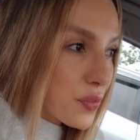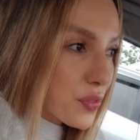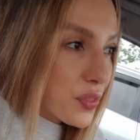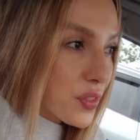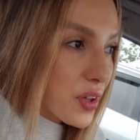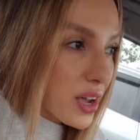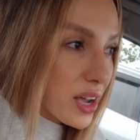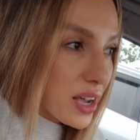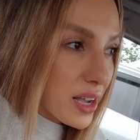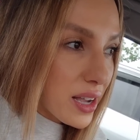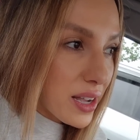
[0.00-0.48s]

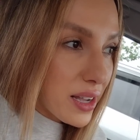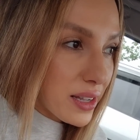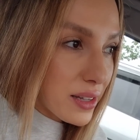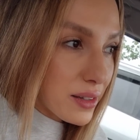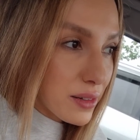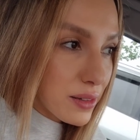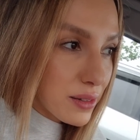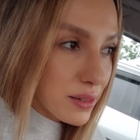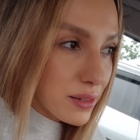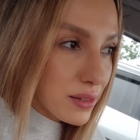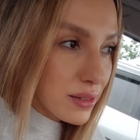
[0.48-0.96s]

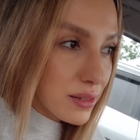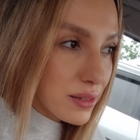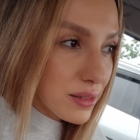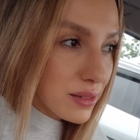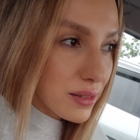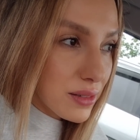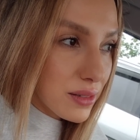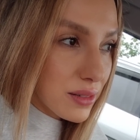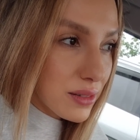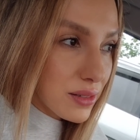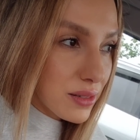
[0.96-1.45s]
the,
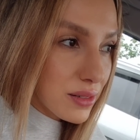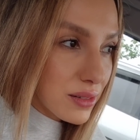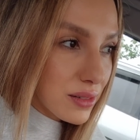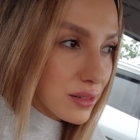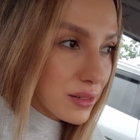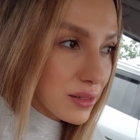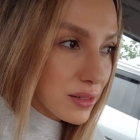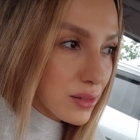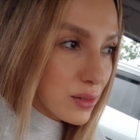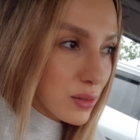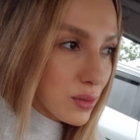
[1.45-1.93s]

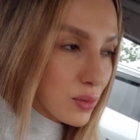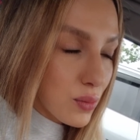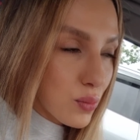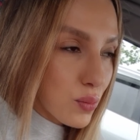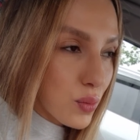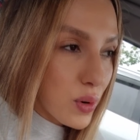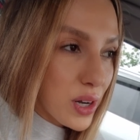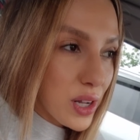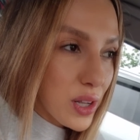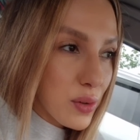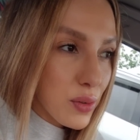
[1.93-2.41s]

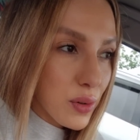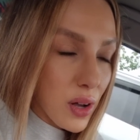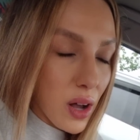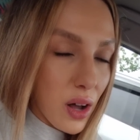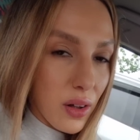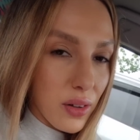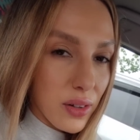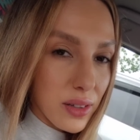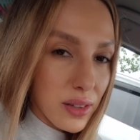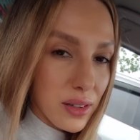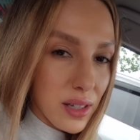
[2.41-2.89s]
what do you
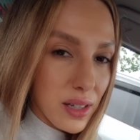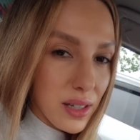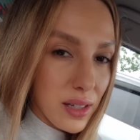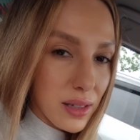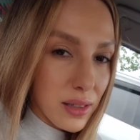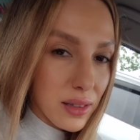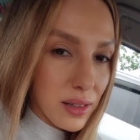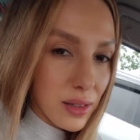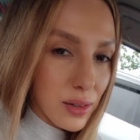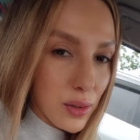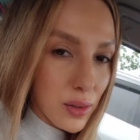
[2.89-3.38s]
call it? The